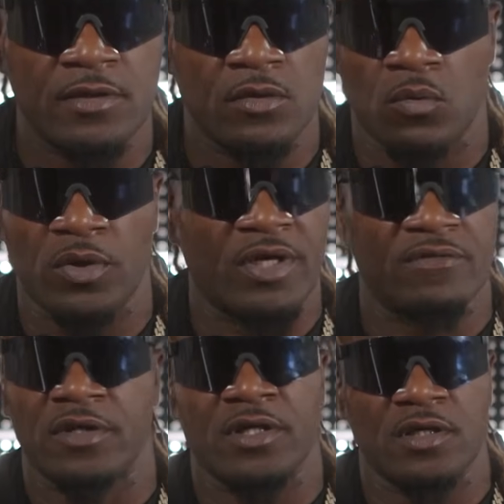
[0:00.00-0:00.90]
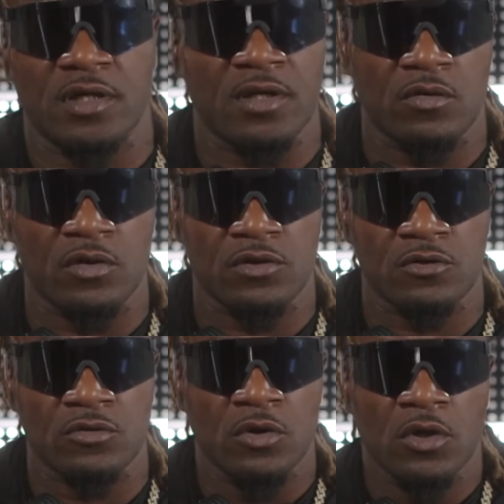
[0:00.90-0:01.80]
or whatever the hell they going
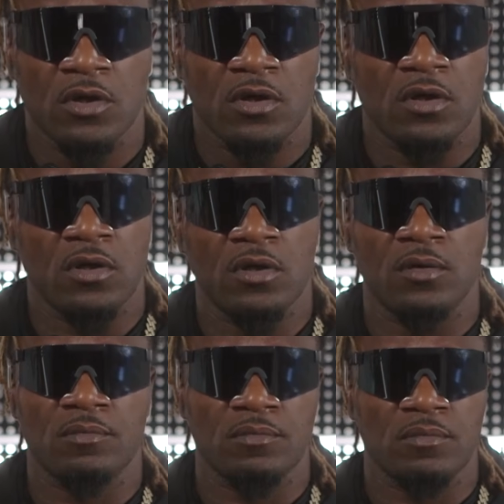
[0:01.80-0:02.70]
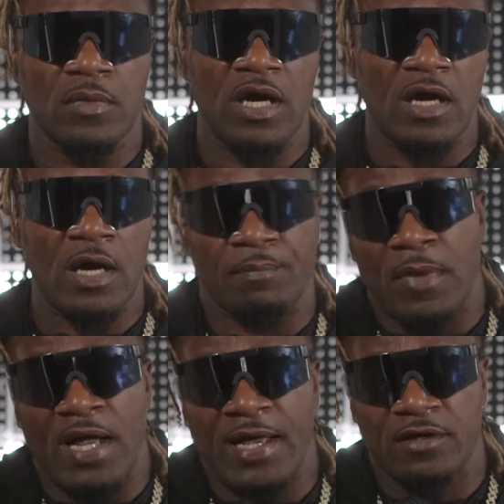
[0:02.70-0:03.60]
through. Um,
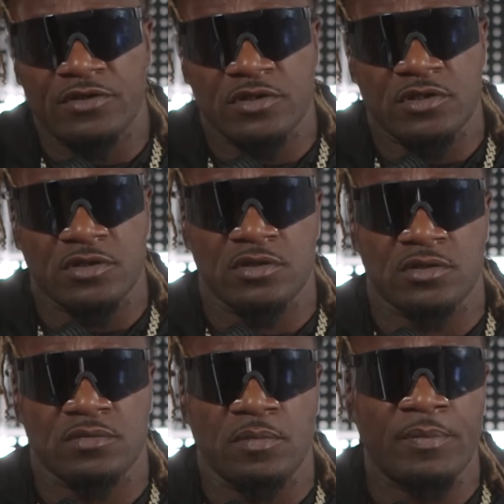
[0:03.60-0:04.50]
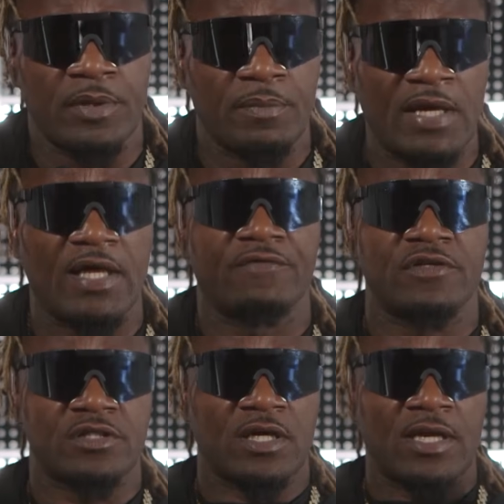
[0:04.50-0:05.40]
my house is a, I mean, my life
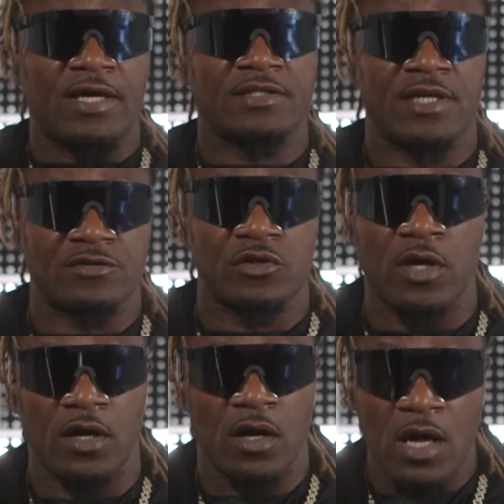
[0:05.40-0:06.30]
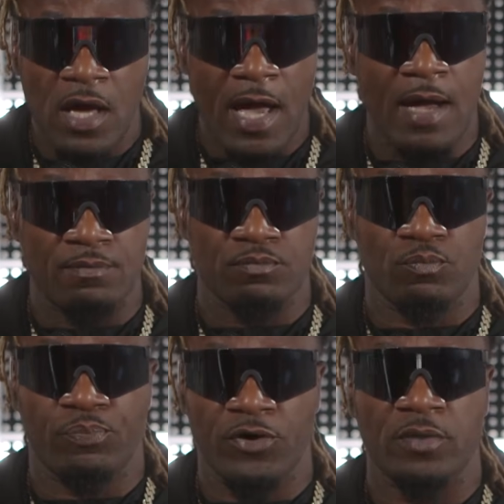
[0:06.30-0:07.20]
is a glass house, so I, I'm
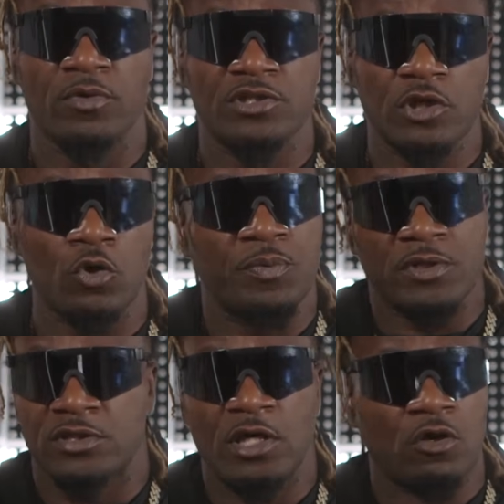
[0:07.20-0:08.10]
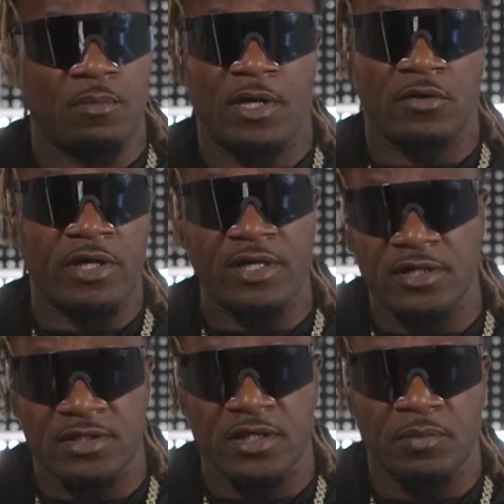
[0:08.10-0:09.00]
pretty much open to talk about
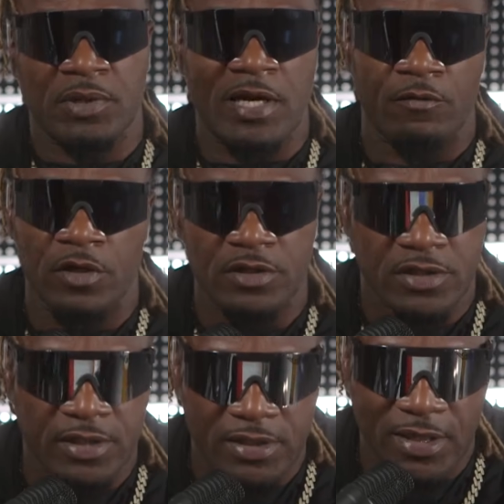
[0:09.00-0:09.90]
anything. But I really think